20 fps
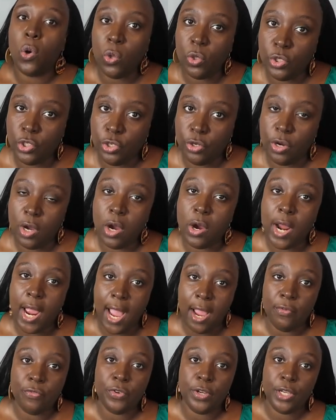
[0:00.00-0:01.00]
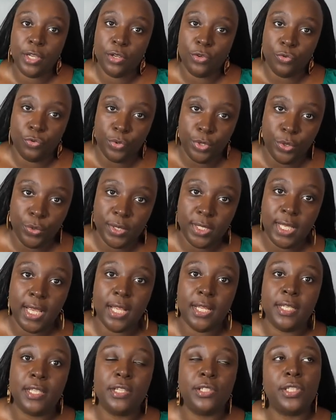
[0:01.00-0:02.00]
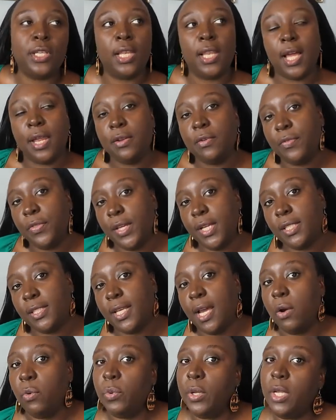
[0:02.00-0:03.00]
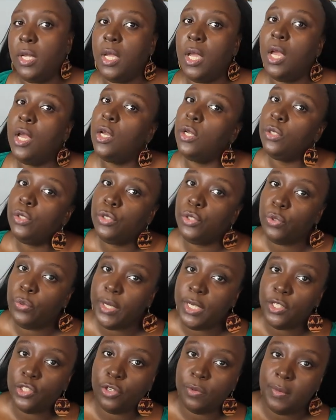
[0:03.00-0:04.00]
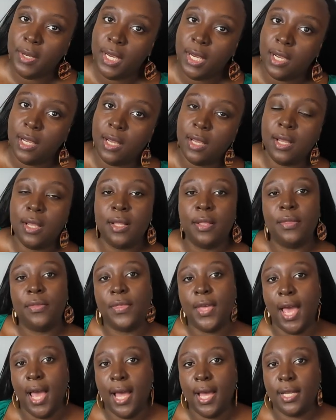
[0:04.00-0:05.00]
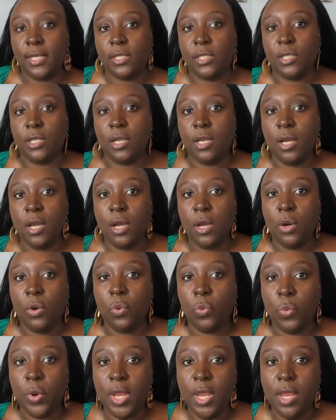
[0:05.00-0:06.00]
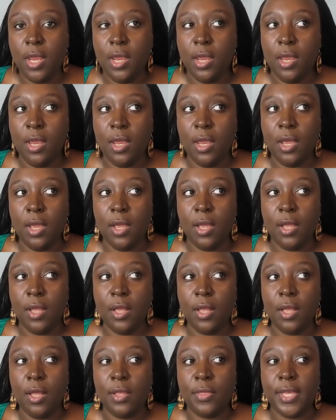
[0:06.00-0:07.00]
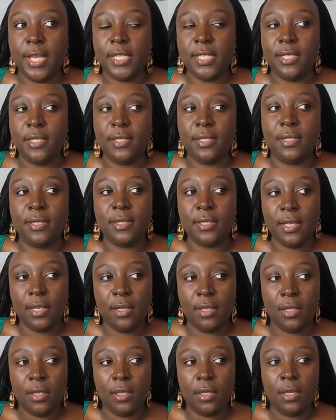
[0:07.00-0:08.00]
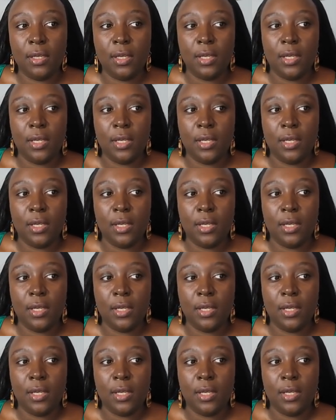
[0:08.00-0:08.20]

culture, our African roots. And there's a lot of things that we do in Jamaica that we, that is still,